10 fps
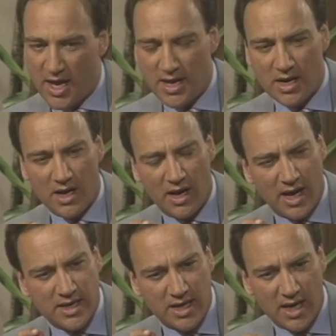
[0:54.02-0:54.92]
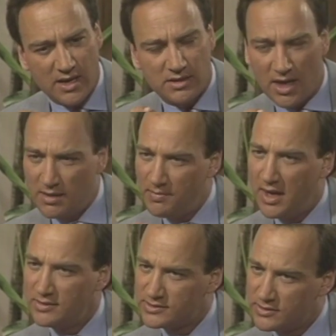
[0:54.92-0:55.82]
and I gained 10
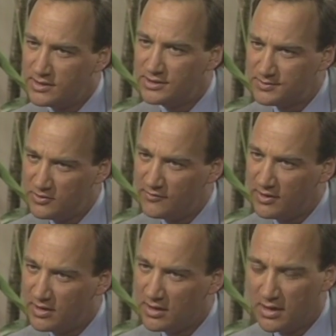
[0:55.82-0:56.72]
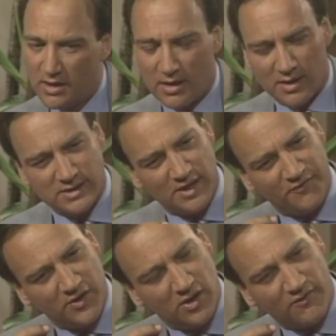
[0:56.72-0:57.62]
pounds during this movie. Because I
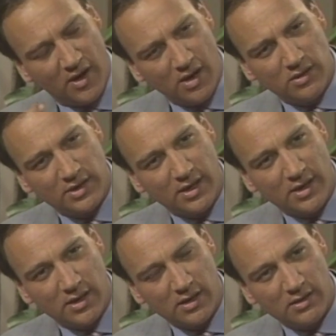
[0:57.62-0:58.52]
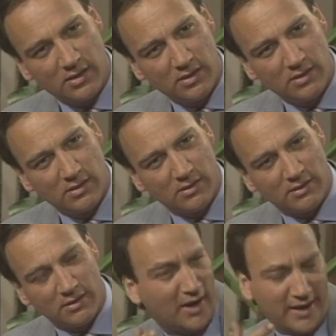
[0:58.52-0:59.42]
figured if Arnold can eat it,
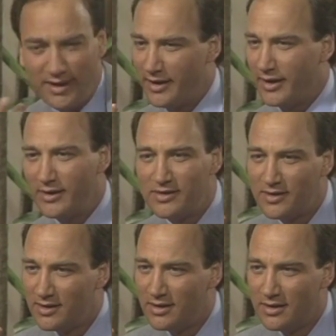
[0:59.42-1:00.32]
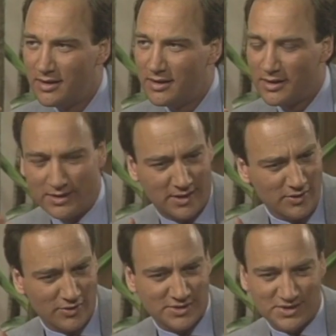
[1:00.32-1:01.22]
I can eat it. he
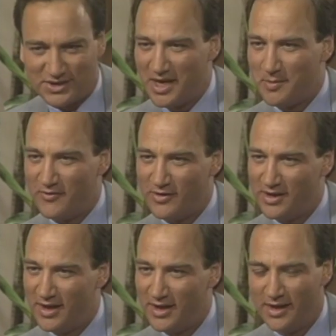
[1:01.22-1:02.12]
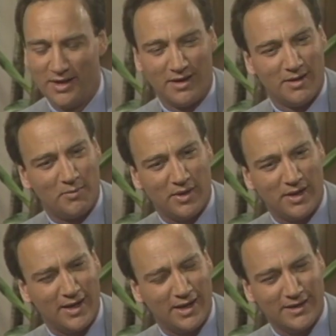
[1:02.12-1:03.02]
looks the same every day, but
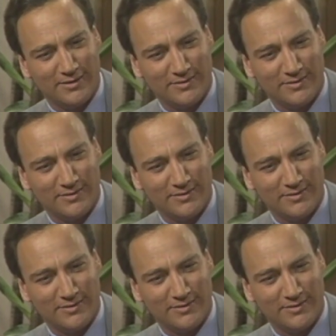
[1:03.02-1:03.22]
I